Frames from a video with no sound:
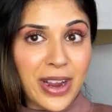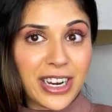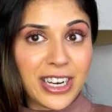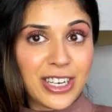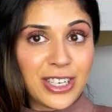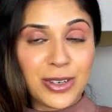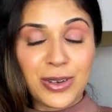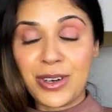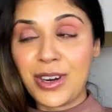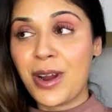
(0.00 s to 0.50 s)
gonna
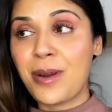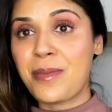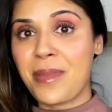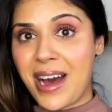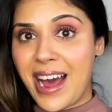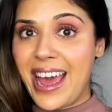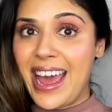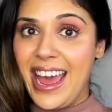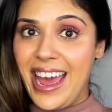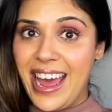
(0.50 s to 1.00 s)
do it on
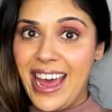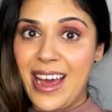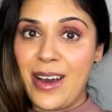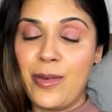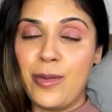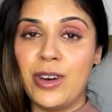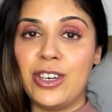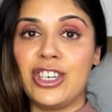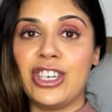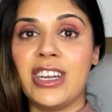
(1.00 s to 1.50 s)
my hair,
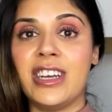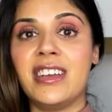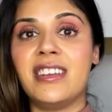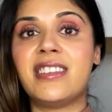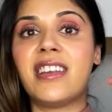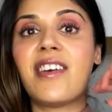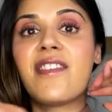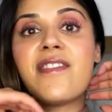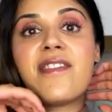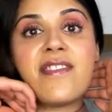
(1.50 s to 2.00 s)
which
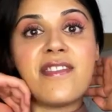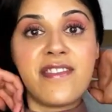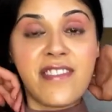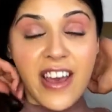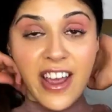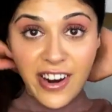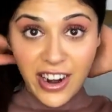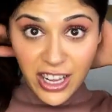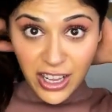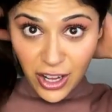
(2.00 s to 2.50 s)
is very